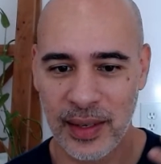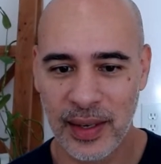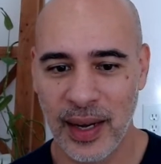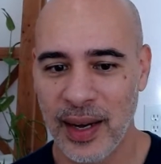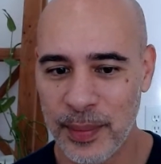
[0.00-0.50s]

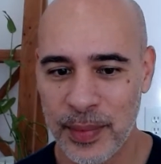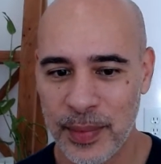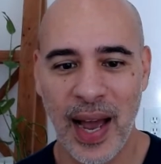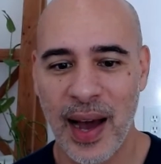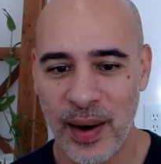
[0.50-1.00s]

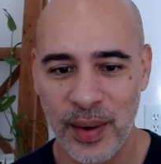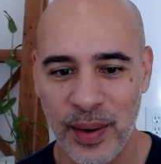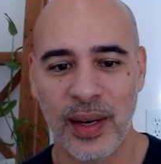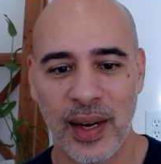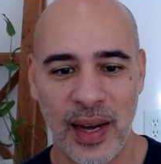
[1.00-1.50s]

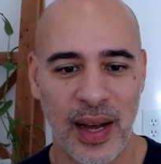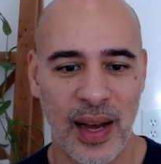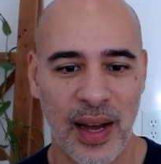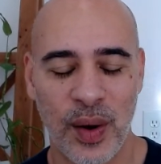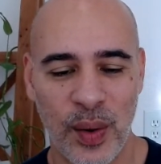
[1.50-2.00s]

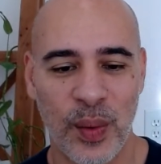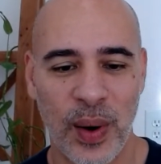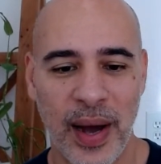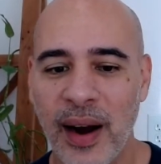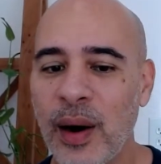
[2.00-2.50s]

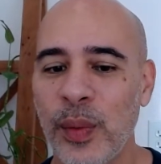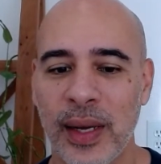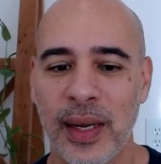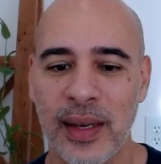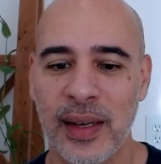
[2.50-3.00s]
Why are
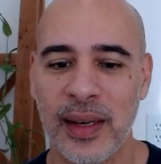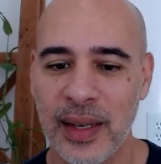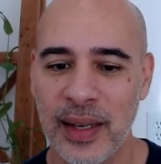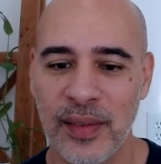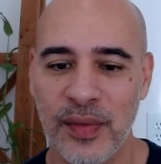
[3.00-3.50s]
we
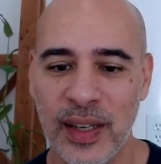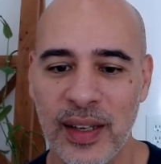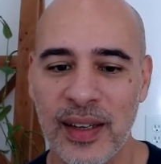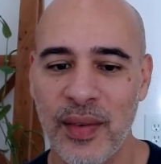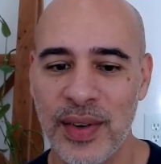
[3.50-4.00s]
feeling
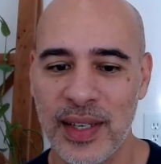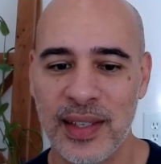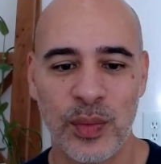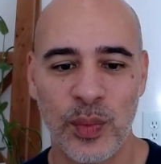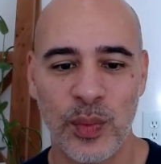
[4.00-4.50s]
that
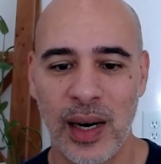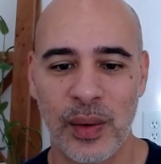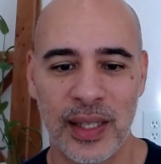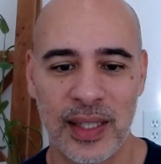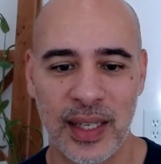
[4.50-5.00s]
resistance? Why are we
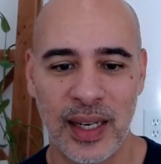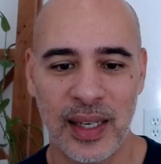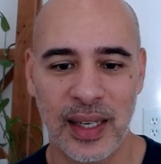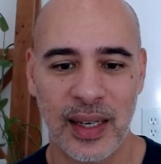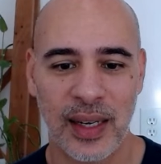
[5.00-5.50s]
stuck?
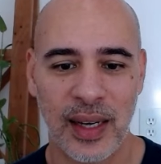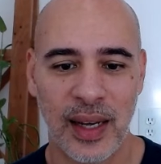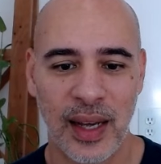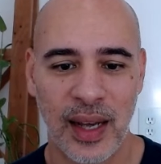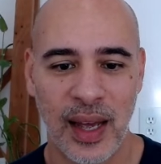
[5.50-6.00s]

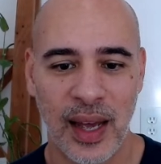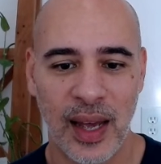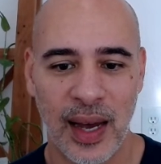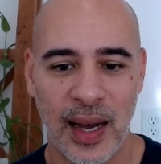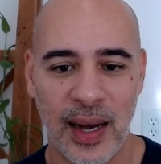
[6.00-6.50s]

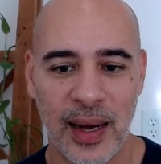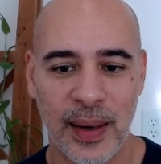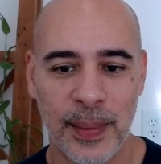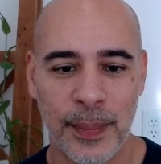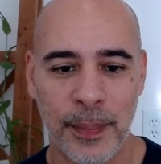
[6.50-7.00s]

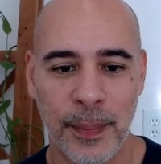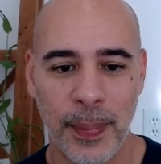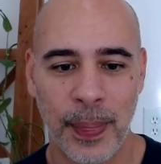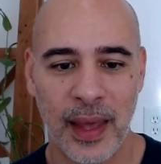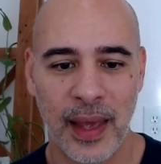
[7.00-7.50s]
And
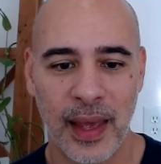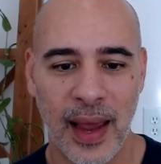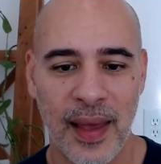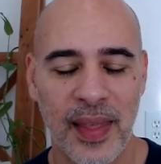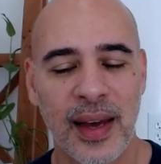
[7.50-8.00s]

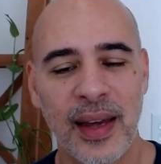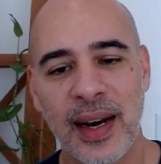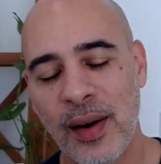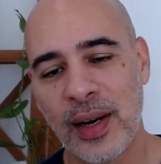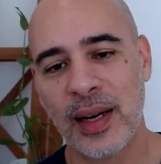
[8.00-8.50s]
then
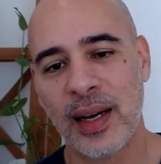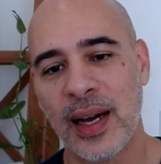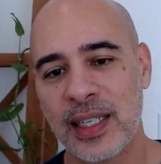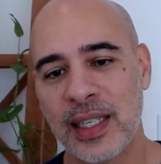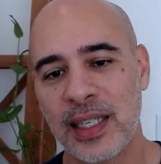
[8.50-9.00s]
how to
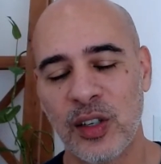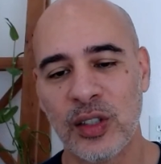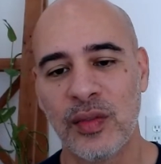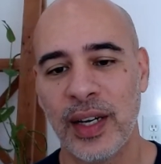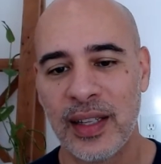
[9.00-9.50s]
actually
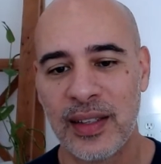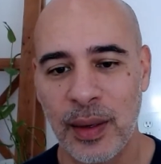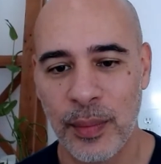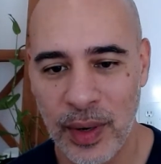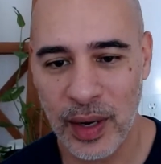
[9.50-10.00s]
cultivate
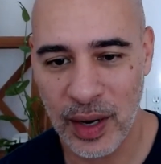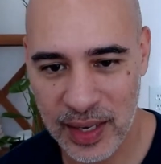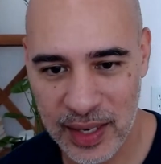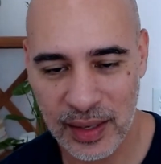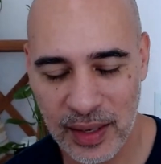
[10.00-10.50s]
some
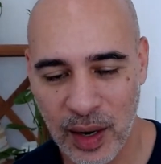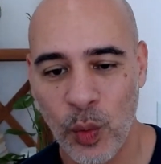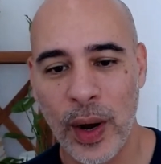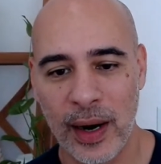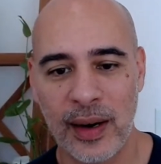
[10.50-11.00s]

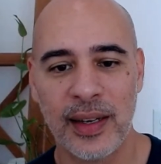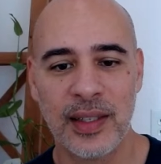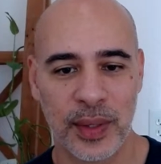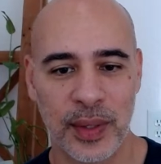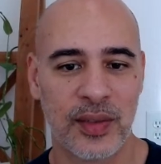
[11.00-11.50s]
awareness,
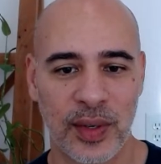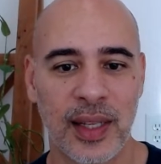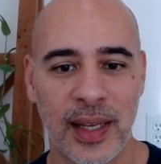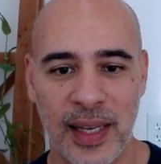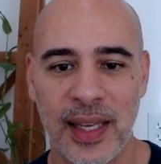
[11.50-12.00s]
which is
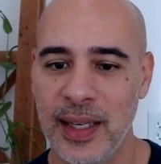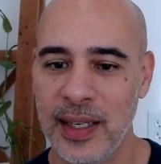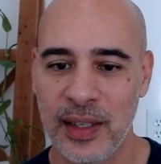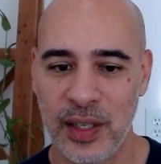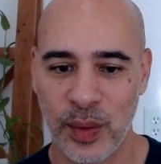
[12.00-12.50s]
really
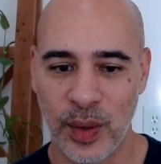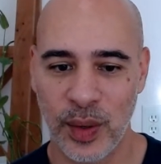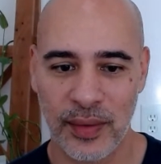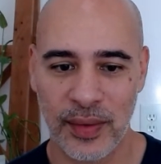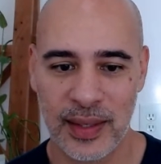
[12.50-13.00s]
key to all of
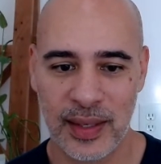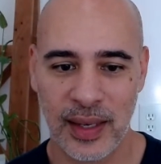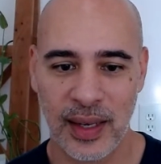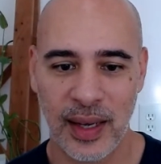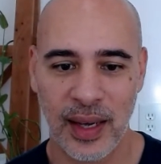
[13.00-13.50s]
this.
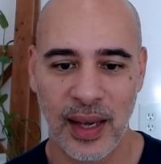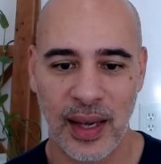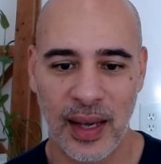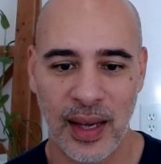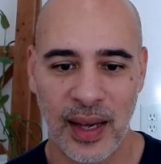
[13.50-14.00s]

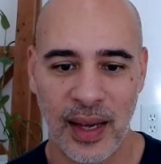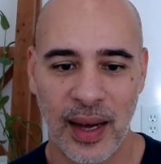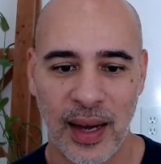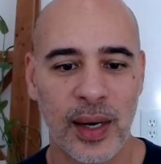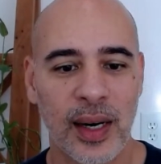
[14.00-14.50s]

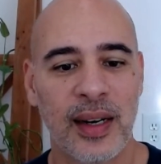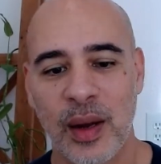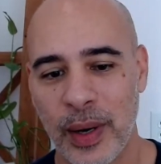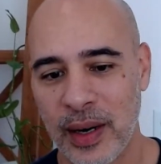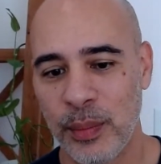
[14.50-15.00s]
We're going to talk
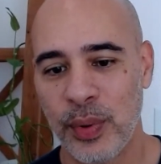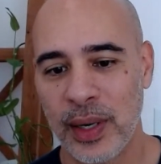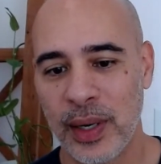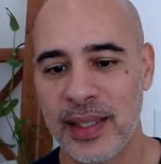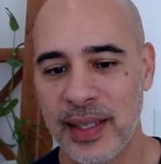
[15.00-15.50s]
about
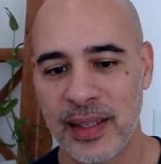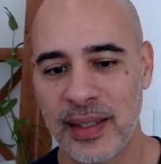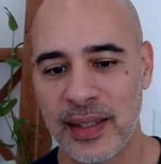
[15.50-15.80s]
embracing